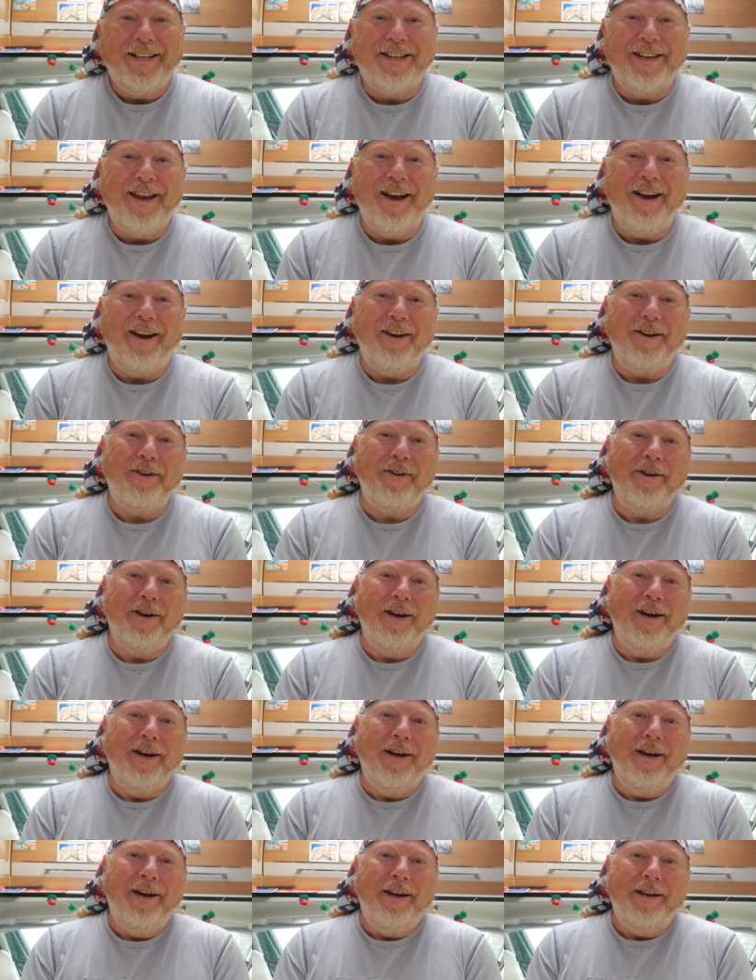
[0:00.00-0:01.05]
so,
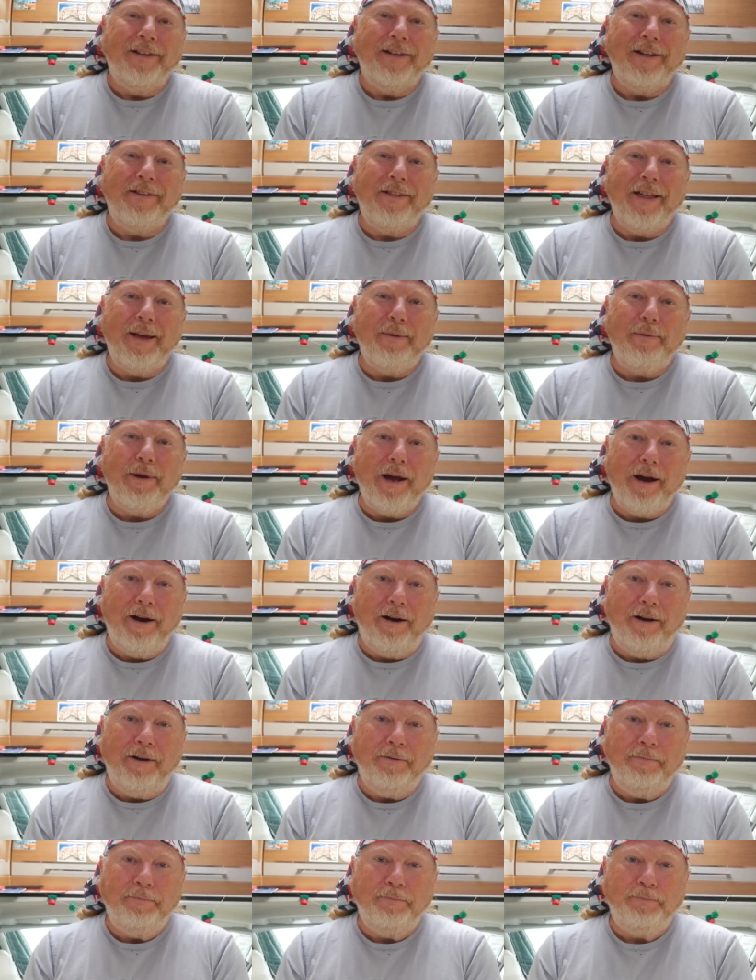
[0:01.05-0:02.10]
so there we
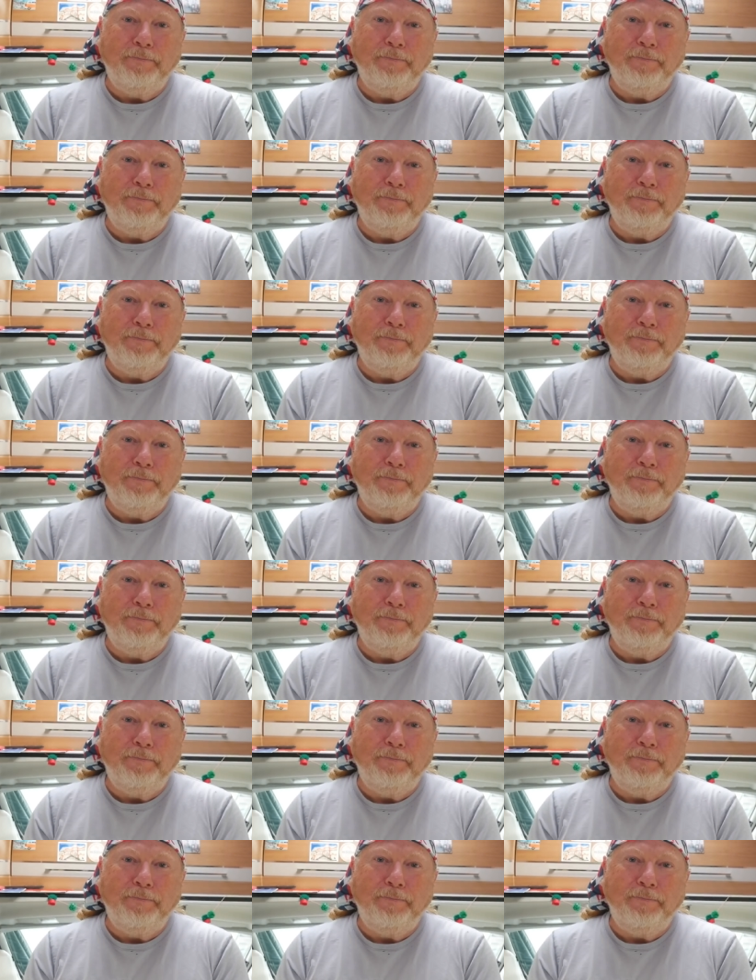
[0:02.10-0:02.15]
are.